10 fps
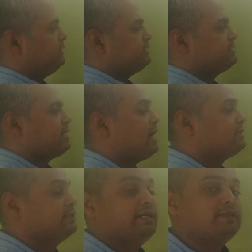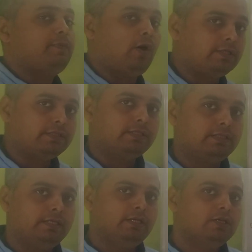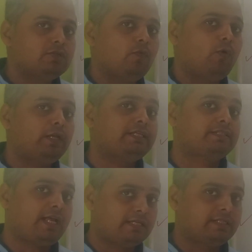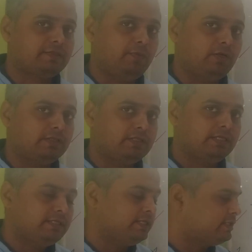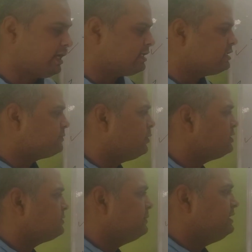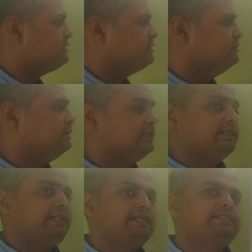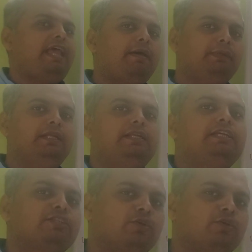it is task response. So what is task response? See, task response means the examiner is